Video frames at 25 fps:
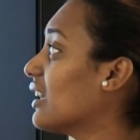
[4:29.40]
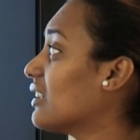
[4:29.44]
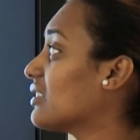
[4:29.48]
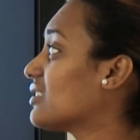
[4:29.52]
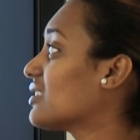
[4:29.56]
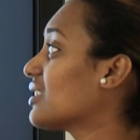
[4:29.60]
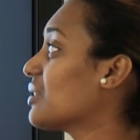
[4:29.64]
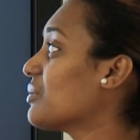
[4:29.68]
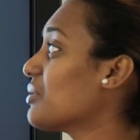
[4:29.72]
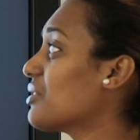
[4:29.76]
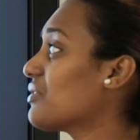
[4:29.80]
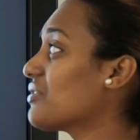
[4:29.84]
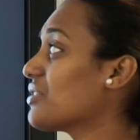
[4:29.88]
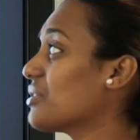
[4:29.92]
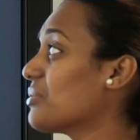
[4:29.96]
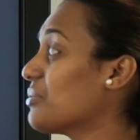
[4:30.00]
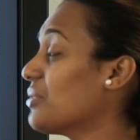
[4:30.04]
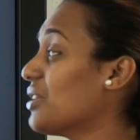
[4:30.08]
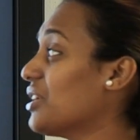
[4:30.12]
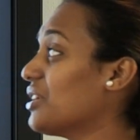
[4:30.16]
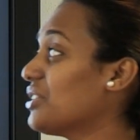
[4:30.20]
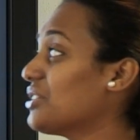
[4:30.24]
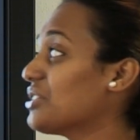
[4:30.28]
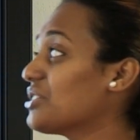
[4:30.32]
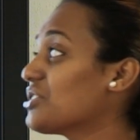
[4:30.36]
Some of the
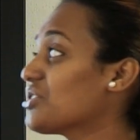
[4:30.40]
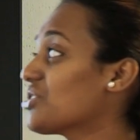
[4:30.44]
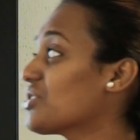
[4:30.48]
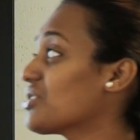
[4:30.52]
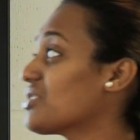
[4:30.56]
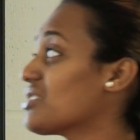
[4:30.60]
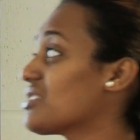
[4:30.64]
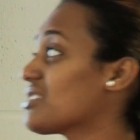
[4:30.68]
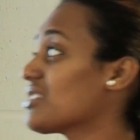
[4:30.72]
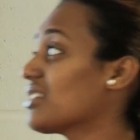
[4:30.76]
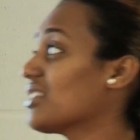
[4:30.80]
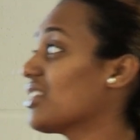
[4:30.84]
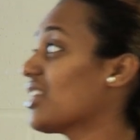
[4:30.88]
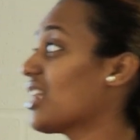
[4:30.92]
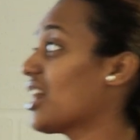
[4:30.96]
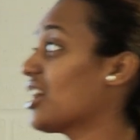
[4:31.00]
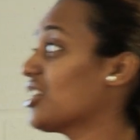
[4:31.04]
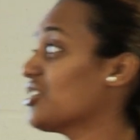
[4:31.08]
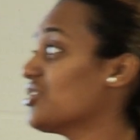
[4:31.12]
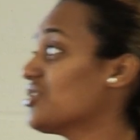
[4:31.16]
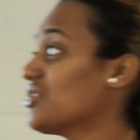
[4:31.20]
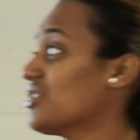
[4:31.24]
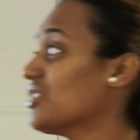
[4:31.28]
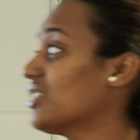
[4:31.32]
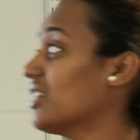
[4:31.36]
main issues in
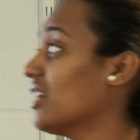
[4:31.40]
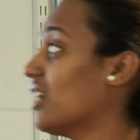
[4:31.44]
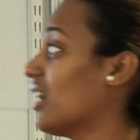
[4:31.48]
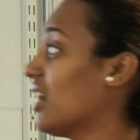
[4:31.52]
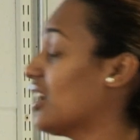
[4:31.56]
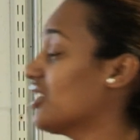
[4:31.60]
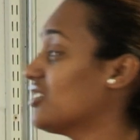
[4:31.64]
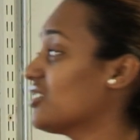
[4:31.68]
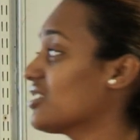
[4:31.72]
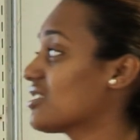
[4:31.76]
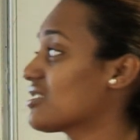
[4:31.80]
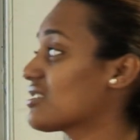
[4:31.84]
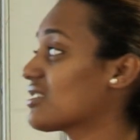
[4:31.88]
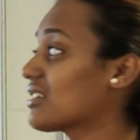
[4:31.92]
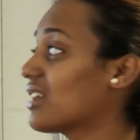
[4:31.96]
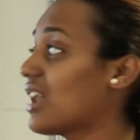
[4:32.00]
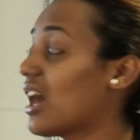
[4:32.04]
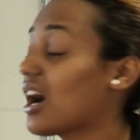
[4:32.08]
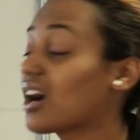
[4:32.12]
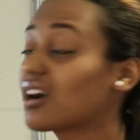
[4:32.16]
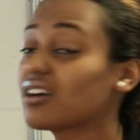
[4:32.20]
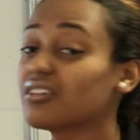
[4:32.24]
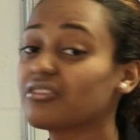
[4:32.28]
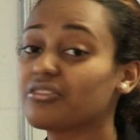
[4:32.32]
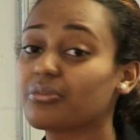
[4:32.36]
Nigeria are just
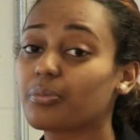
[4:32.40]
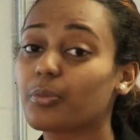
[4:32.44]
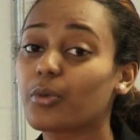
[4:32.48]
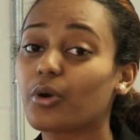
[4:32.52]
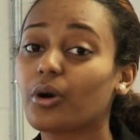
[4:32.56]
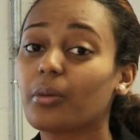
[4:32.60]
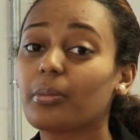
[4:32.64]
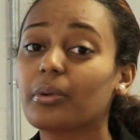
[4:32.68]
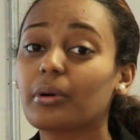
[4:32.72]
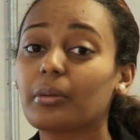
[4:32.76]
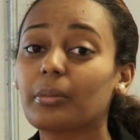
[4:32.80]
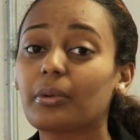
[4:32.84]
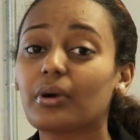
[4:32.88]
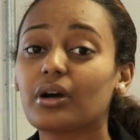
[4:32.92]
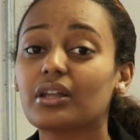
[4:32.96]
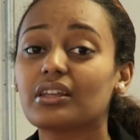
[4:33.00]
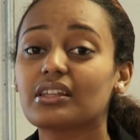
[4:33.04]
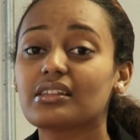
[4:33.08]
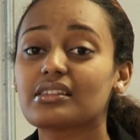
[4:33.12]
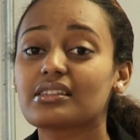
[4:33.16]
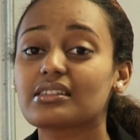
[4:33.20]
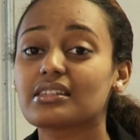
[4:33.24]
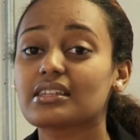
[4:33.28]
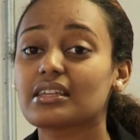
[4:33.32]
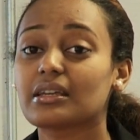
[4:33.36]
lack of proper
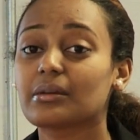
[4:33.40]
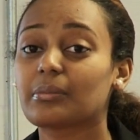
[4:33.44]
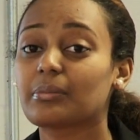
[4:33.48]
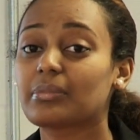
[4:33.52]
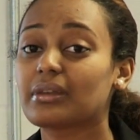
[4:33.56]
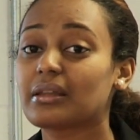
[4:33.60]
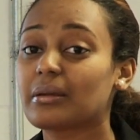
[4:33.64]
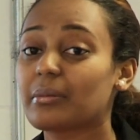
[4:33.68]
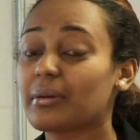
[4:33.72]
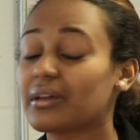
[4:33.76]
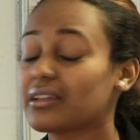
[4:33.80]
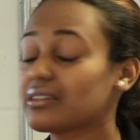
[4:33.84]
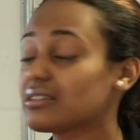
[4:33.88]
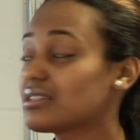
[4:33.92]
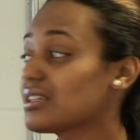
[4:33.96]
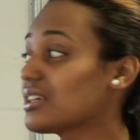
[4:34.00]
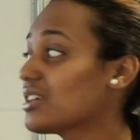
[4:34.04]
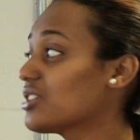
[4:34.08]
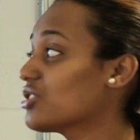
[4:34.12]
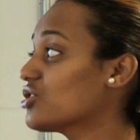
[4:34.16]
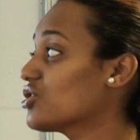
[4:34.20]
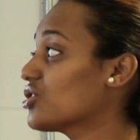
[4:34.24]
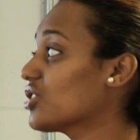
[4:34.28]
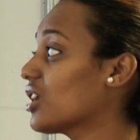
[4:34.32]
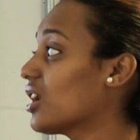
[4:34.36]
policy
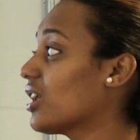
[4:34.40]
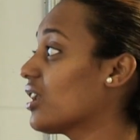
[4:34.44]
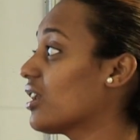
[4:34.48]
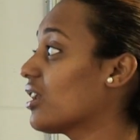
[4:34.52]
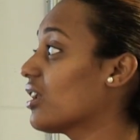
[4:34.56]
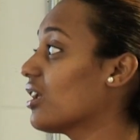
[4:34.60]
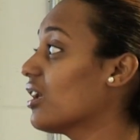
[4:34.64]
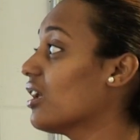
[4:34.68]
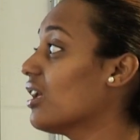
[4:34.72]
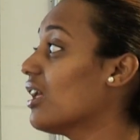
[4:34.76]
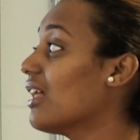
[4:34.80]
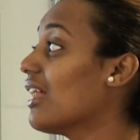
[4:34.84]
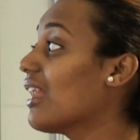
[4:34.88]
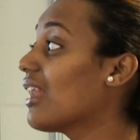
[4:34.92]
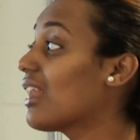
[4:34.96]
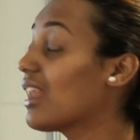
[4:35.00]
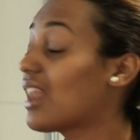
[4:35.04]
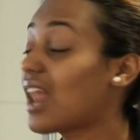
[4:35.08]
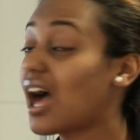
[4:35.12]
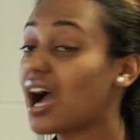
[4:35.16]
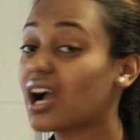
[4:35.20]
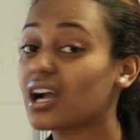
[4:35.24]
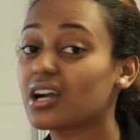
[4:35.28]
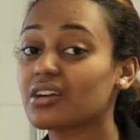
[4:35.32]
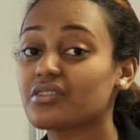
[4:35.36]
implementation,
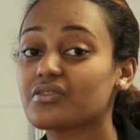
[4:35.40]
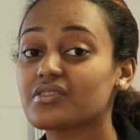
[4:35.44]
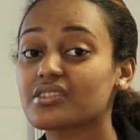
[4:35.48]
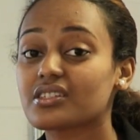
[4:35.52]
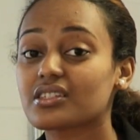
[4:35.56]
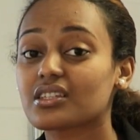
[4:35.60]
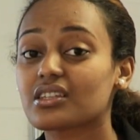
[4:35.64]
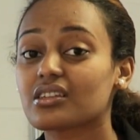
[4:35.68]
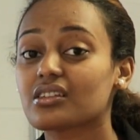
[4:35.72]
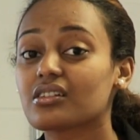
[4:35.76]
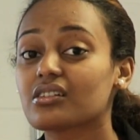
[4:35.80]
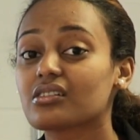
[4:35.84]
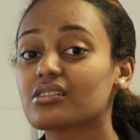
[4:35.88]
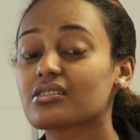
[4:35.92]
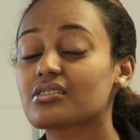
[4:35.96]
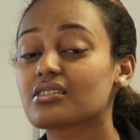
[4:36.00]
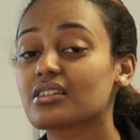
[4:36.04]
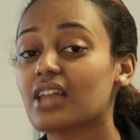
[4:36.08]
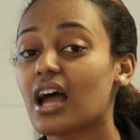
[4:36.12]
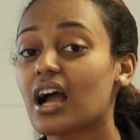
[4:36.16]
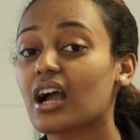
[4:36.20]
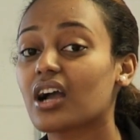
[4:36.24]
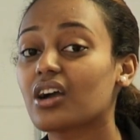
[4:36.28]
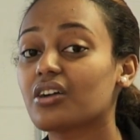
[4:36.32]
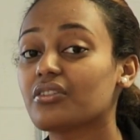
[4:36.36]
lack of skills,
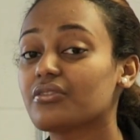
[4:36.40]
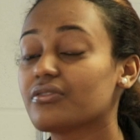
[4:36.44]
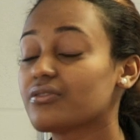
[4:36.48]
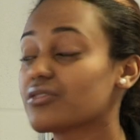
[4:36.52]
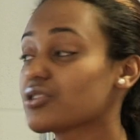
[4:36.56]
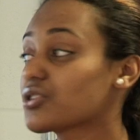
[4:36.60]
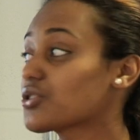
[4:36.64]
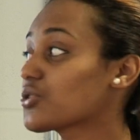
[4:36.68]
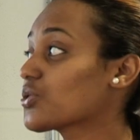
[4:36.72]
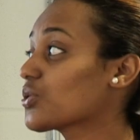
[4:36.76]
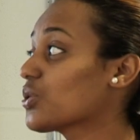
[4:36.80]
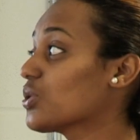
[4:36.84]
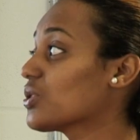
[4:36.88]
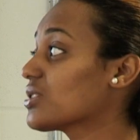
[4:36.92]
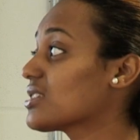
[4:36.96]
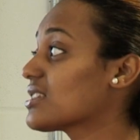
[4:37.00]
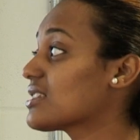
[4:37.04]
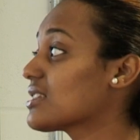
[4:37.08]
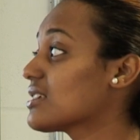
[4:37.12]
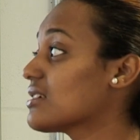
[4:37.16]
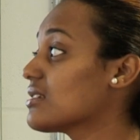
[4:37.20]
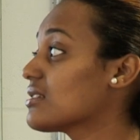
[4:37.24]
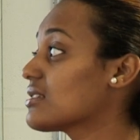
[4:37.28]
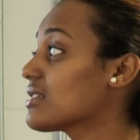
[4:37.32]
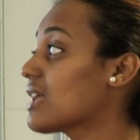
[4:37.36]
lack of
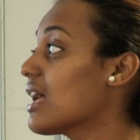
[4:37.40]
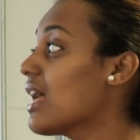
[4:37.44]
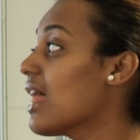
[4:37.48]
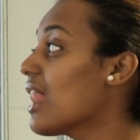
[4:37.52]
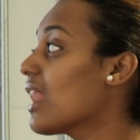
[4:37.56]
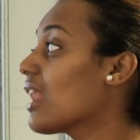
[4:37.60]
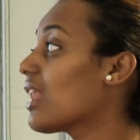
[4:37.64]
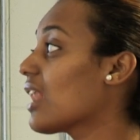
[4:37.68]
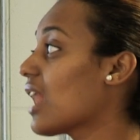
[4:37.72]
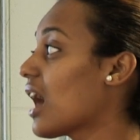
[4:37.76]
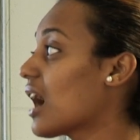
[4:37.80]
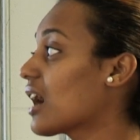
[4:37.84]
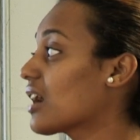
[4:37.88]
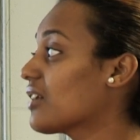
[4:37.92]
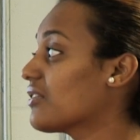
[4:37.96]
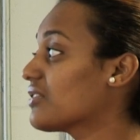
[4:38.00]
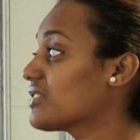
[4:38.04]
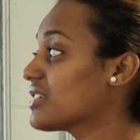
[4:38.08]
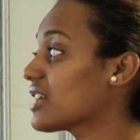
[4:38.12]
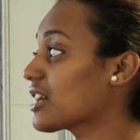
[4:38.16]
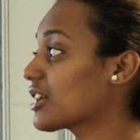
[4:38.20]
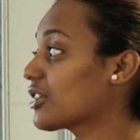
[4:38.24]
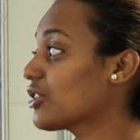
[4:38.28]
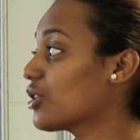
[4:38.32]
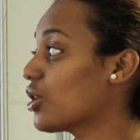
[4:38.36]
resources, lack of
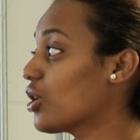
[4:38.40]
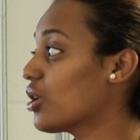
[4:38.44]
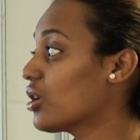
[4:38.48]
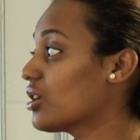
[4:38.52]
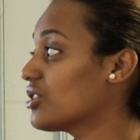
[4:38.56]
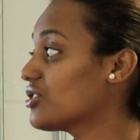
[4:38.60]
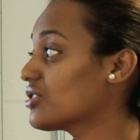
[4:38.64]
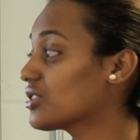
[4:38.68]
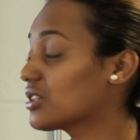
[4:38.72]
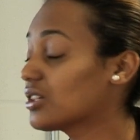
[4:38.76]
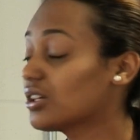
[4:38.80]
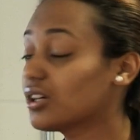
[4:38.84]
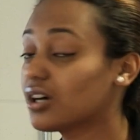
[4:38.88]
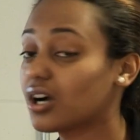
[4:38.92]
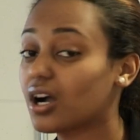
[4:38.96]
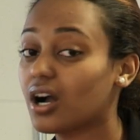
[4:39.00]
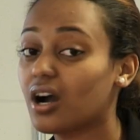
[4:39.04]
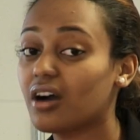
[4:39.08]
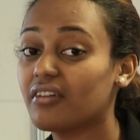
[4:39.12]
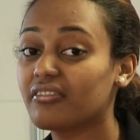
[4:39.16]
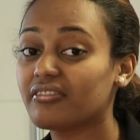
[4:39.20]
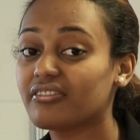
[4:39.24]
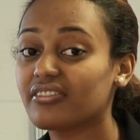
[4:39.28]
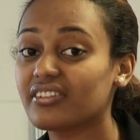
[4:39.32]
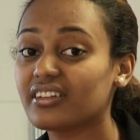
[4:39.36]
technological
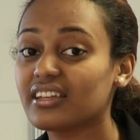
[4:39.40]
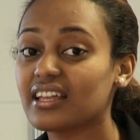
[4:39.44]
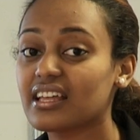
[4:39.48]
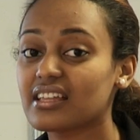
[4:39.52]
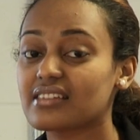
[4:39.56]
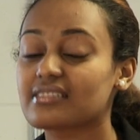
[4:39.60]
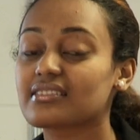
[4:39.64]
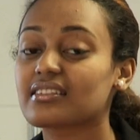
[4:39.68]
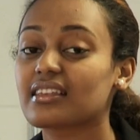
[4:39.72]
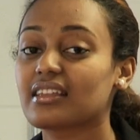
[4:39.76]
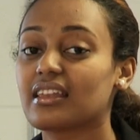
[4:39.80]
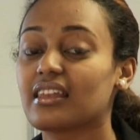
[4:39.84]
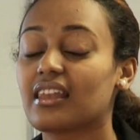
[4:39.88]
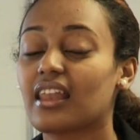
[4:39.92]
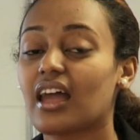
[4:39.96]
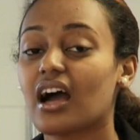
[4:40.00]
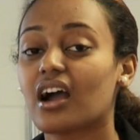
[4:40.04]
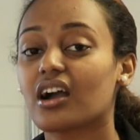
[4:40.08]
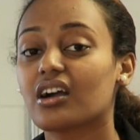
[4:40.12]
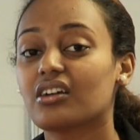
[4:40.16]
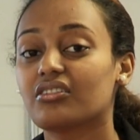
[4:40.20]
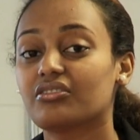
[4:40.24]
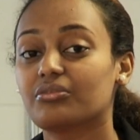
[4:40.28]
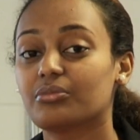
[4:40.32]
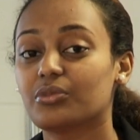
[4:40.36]
confidence, and
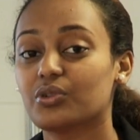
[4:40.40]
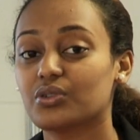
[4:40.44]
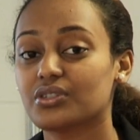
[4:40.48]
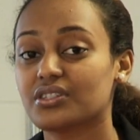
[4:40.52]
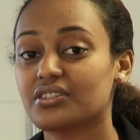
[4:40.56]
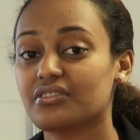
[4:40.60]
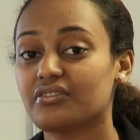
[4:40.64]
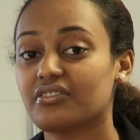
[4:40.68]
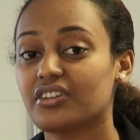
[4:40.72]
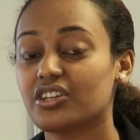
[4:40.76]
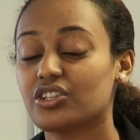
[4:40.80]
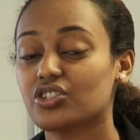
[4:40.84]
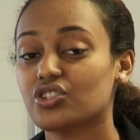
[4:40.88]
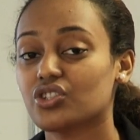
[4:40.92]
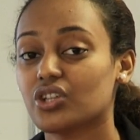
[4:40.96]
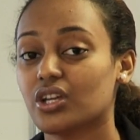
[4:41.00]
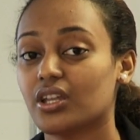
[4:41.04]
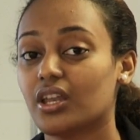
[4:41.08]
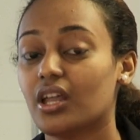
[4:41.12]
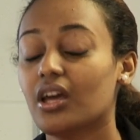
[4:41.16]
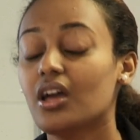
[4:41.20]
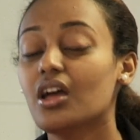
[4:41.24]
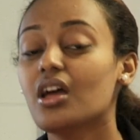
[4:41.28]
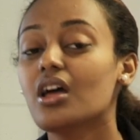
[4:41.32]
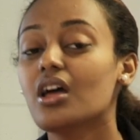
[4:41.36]
lack of motivation.